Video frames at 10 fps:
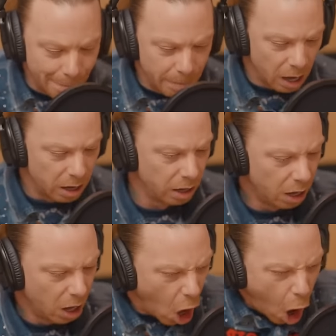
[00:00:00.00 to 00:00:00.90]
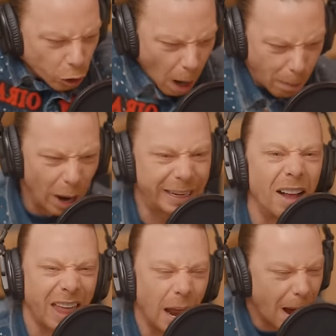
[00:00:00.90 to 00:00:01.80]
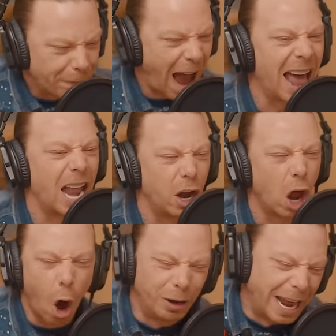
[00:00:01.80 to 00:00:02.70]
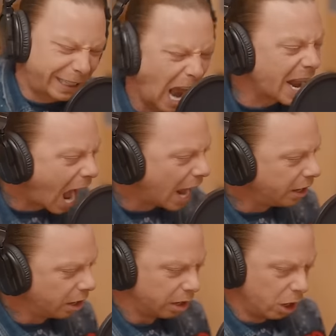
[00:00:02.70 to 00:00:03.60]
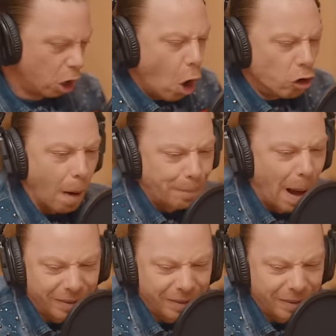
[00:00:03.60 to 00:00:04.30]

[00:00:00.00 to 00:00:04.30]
when I posted that, Popcaan reposted it,